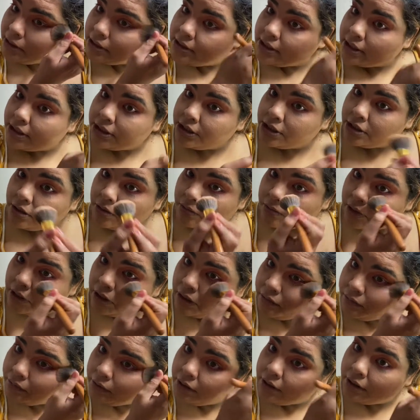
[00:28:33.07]
section or
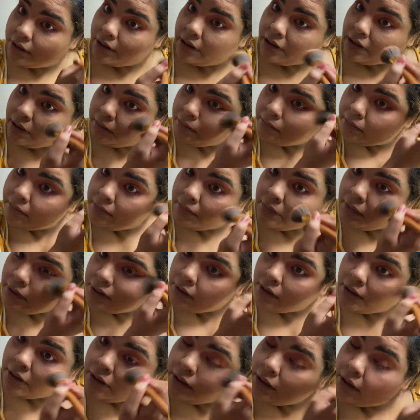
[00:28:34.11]
whatever, and I'm
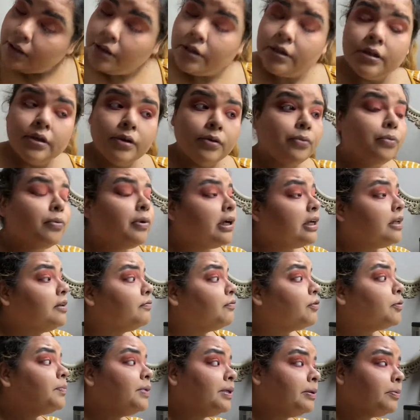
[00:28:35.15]
waiting for
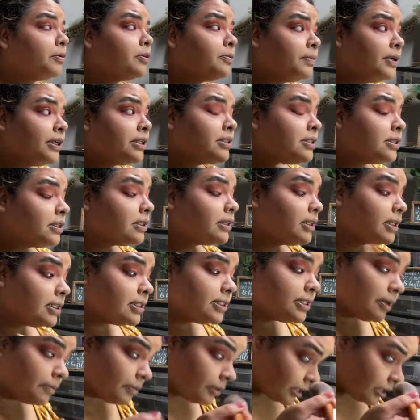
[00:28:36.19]
people basically to tell me